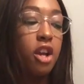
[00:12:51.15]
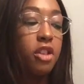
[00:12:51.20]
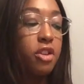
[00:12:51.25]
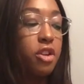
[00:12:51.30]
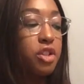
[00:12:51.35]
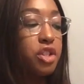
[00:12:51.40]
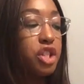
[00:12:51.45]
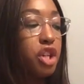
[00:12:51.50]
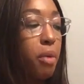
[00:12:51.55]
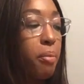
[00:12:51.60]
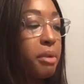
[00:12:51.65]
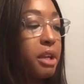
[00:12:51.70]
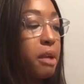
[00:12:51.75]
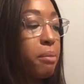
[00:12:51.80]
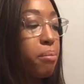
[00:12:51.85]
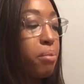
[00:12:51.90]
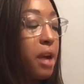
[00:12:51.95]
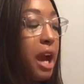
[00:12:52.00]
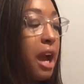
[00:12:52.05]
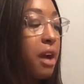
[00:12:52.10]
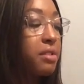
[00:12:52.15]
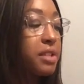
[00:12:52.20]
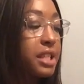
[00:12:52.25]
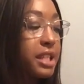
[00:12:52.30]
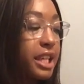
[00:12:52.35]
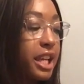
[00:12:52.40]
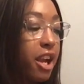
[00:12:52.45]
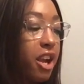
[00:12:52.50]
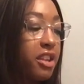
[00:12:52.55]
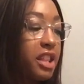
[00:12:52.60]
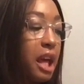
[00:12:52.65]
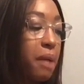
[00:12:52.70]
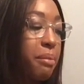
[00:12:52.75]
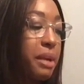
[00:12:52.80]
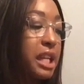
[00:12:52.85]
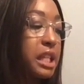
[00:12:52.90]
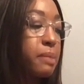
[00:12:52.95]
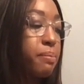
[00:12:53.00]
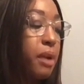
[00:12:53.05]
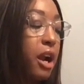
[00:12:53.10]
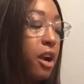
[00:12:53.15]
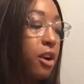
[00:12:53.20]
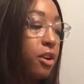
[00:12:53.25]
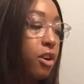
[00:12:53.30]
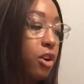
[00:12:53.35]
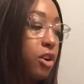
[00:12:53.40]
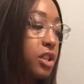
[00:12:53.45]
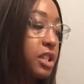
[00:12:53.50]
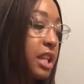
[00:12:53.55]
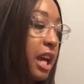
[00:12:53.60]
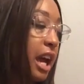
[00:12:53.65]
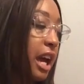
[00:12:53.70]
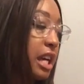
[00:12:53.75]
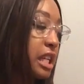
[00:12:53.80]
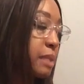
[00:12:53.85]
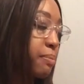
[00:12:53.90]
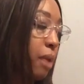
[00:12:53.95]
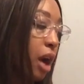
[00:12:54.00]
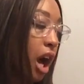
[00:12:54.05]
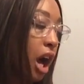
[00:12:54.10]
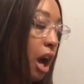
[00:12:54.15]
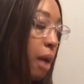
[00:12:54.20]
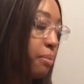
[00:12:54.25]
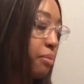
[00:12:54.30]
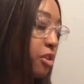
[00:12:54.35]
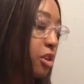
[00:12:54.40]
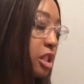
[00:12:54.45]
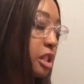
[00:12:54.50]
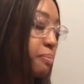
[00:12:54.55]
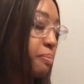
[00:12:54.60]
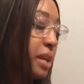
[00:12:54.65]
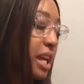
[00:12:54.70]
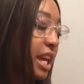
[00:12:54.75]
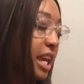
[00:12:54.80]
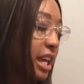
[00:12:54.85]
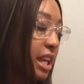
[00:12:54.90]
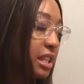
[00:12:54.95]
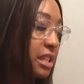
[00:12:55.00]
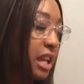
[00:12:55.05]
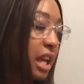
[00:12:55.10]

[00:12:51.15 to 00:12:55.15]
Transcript: There's so many browns in here that makes brown girls' eyes pop. There's pinks.